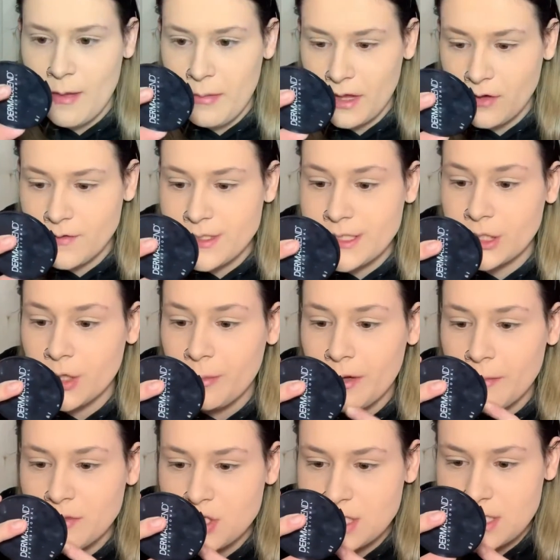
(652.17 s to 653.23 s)
that big of a deal,
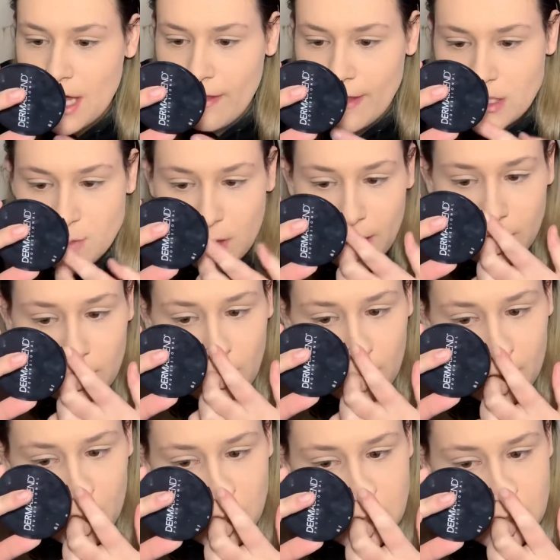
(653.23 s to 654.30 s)
but I'm just saying that's what I
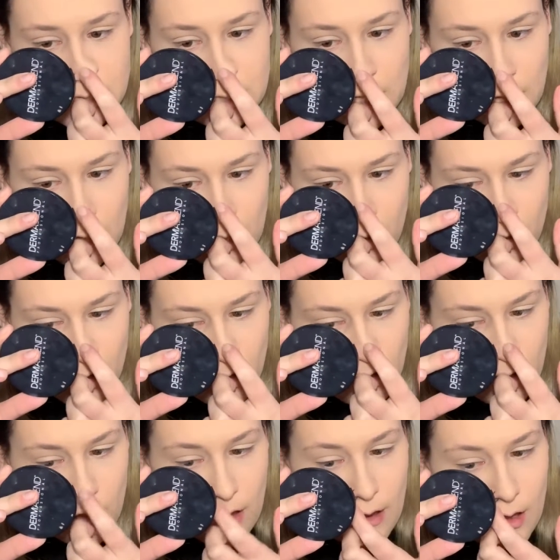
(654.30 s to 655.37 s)
notice.
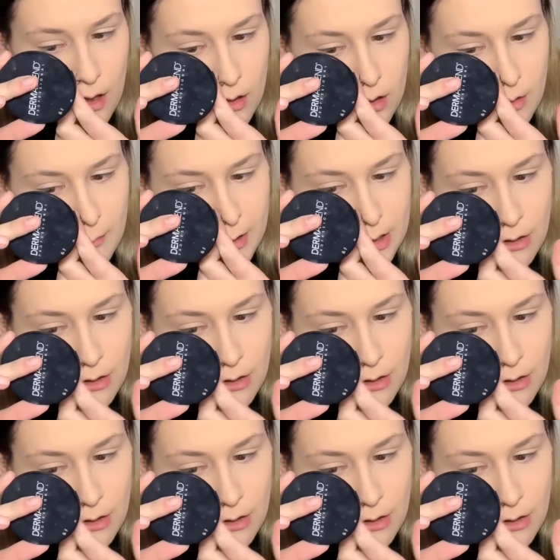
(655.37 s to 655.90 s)
And my